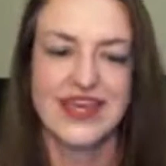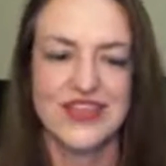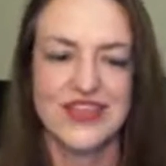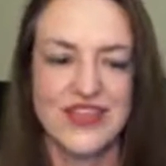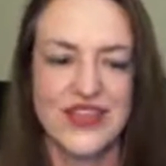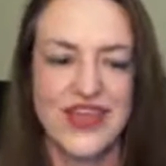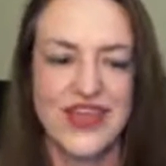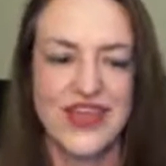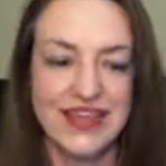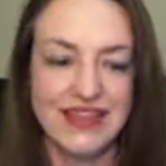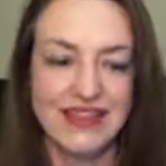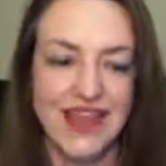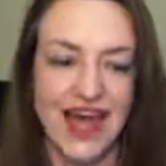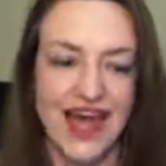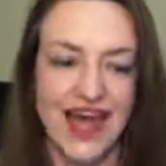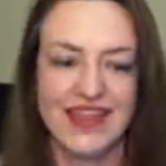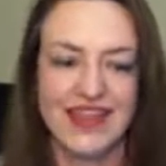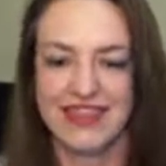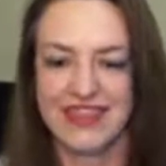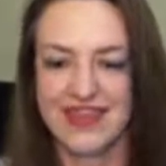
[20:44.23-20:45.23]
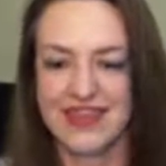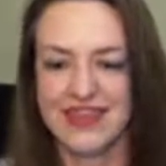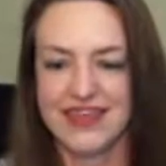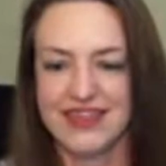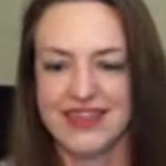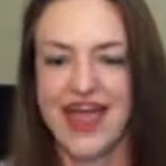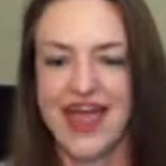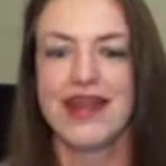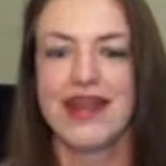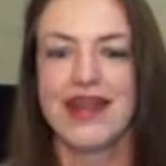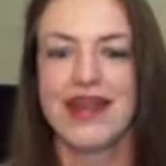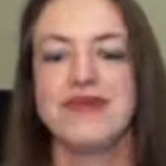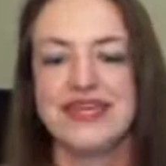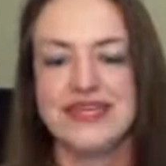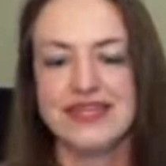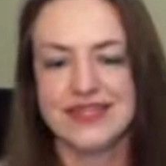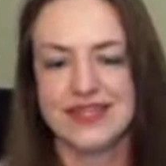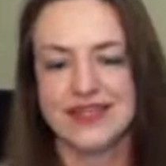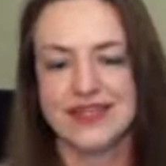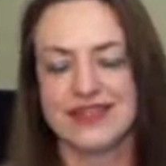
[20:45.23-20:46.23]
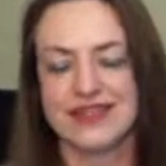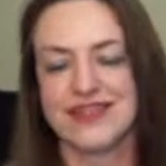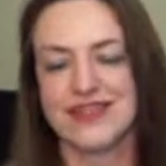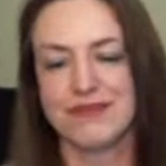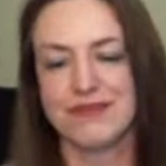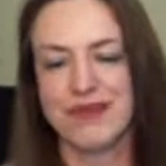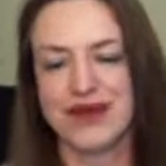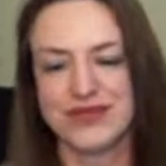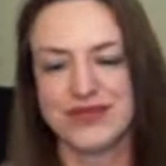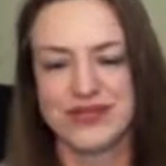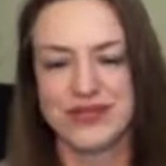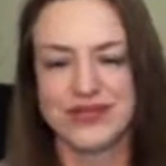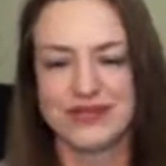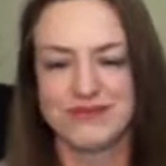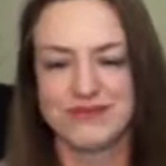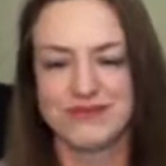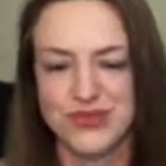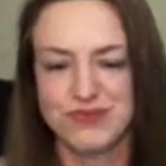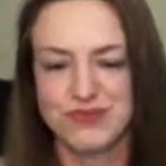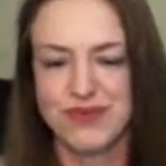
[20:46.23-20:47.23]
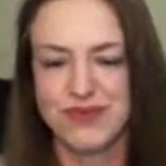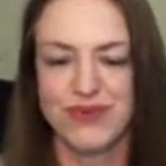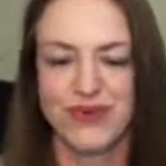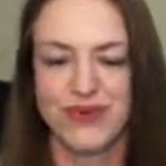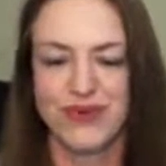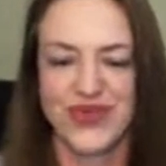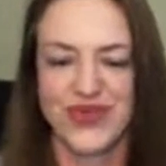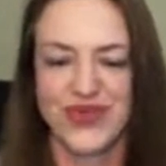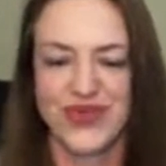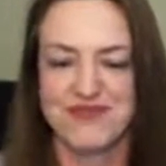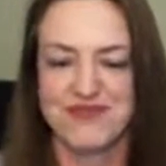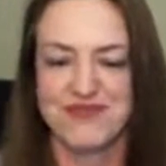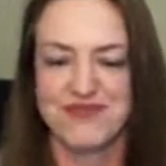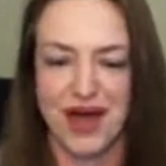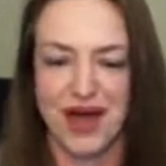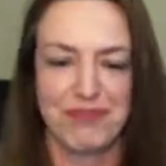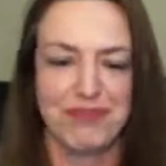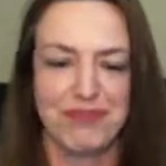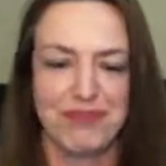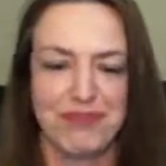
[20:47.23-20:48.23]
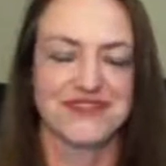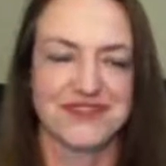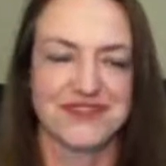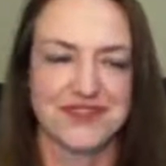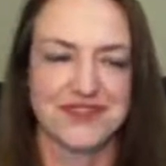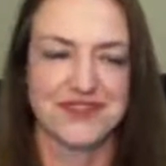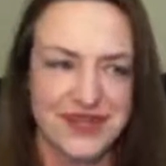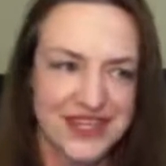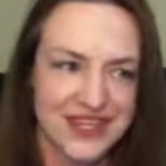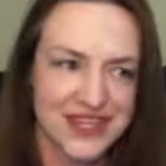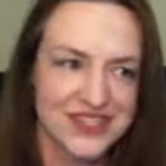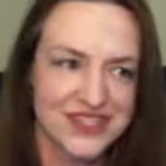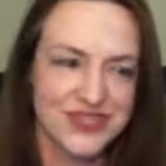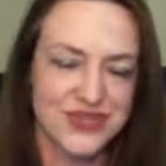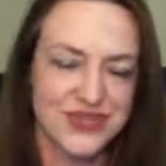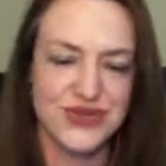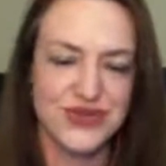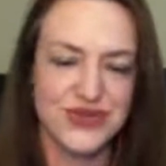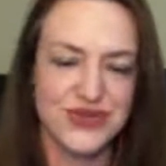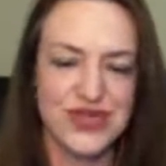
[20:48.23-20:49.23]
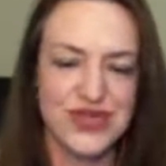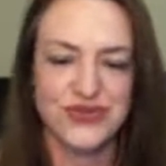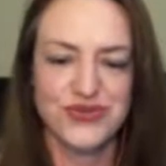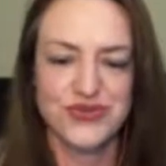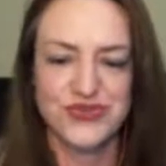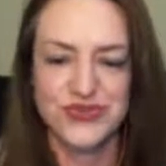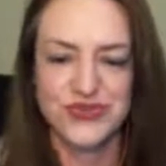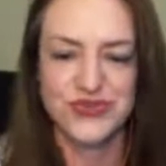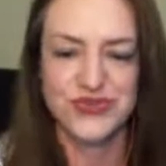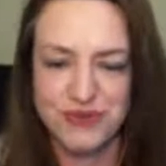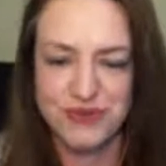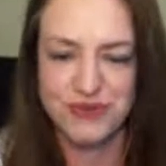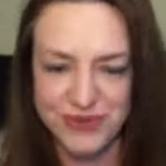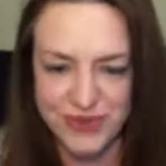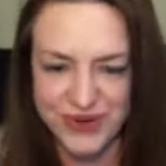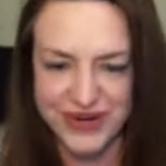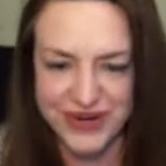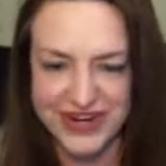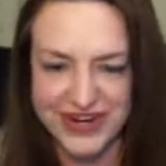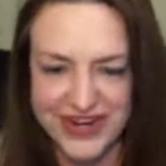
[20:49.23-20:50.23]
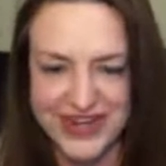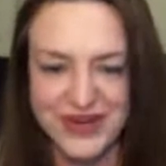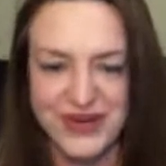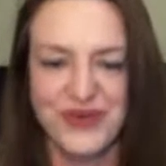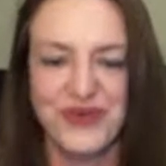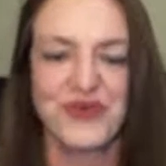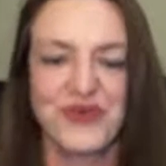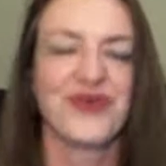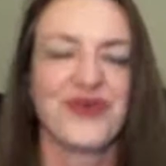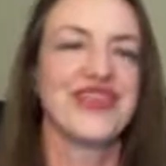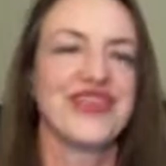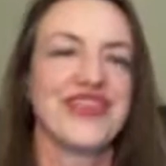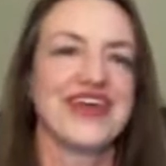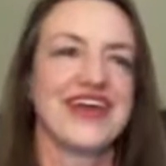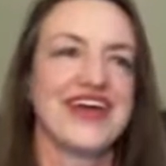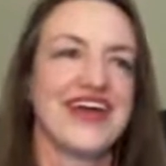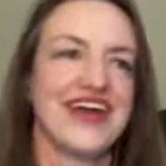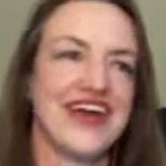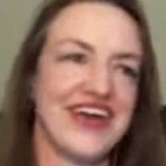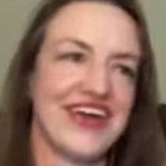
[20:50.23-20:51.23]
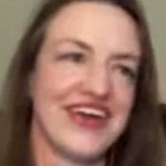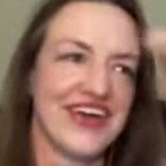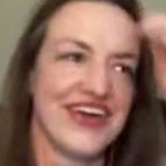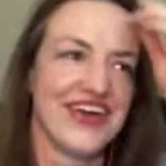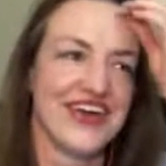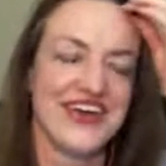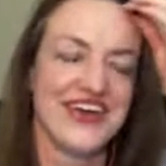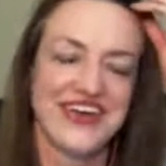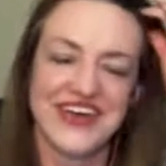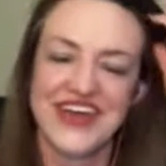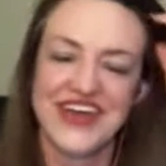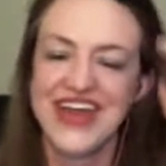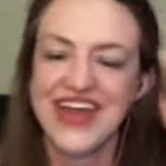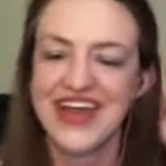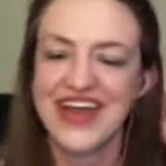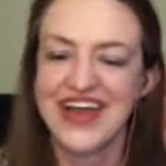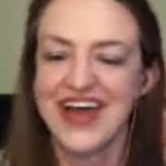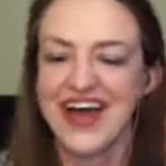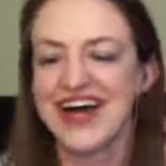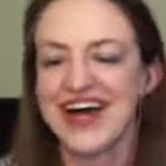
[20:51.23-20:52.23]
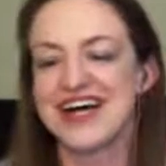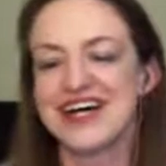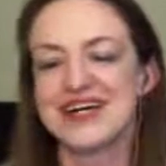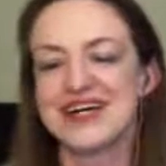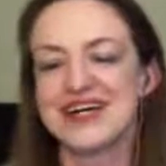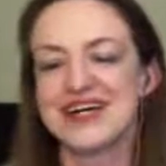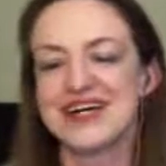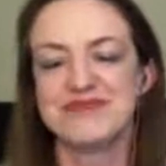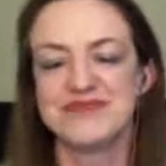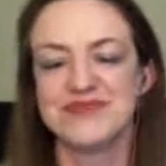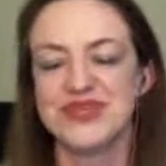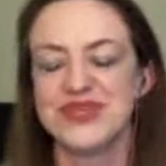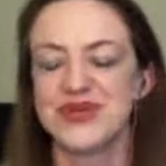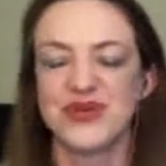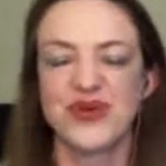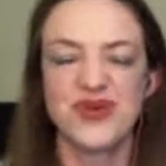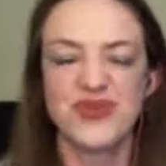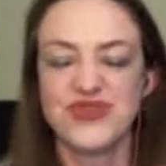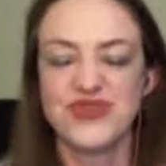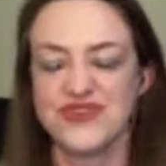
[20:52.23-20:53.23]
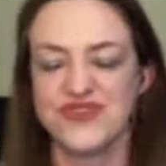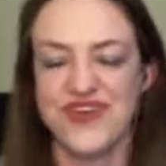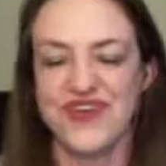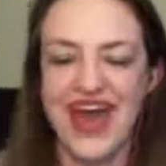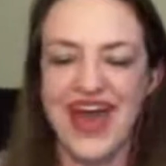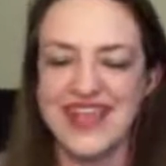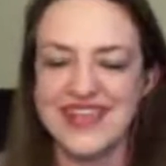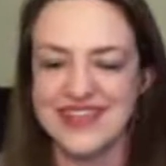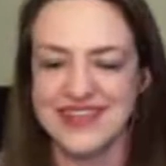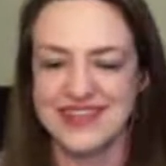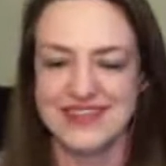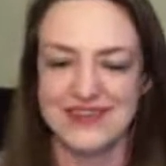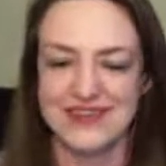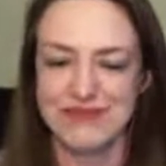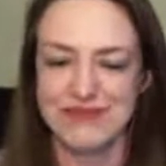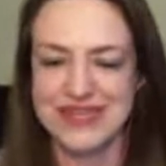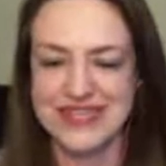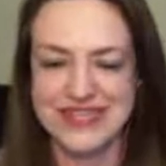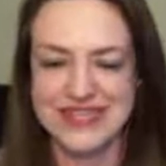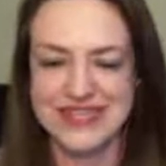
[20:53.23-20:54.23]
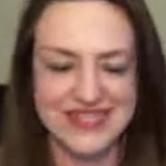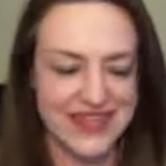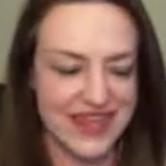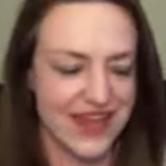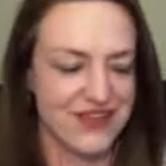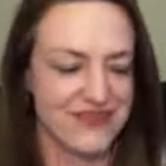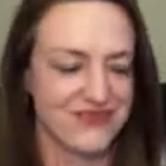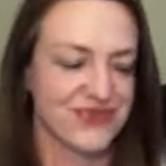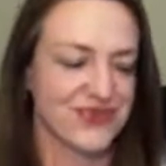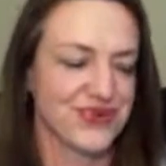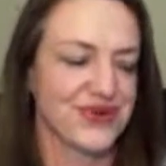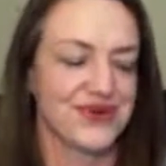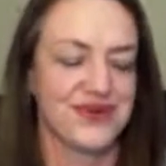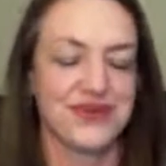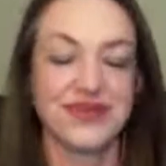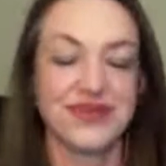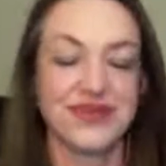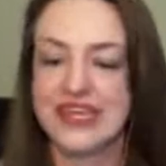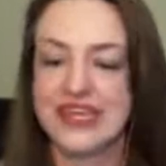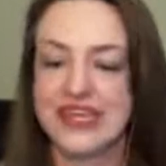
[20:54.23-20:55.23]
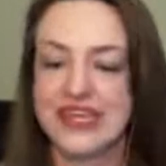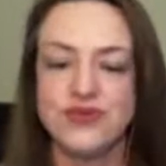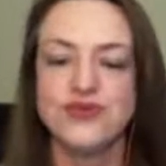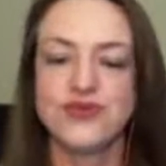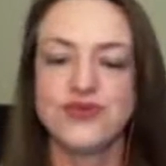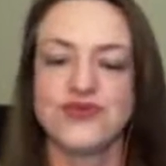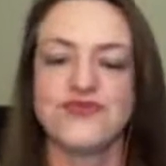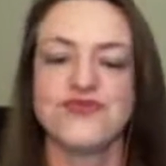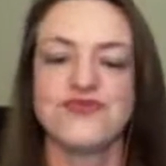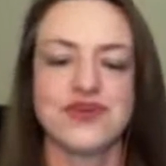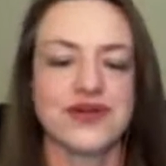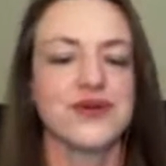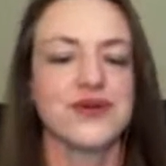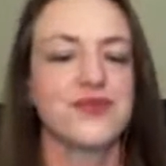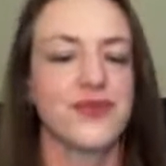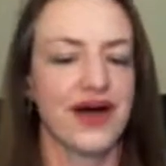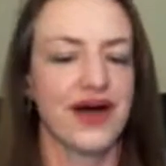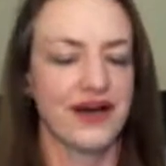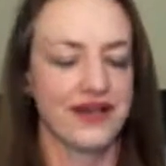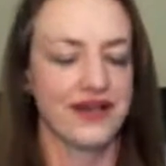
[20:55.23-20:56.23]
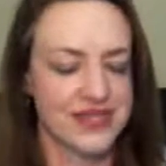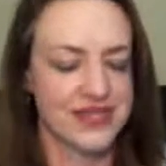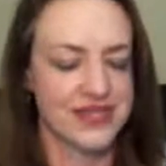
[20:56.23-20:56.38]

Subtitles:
So that's a lot of pieces to the puzzle. And most people only have a couple of them. So they're either super boring or they're, go too fast and you miss stuff, or like you do it very well.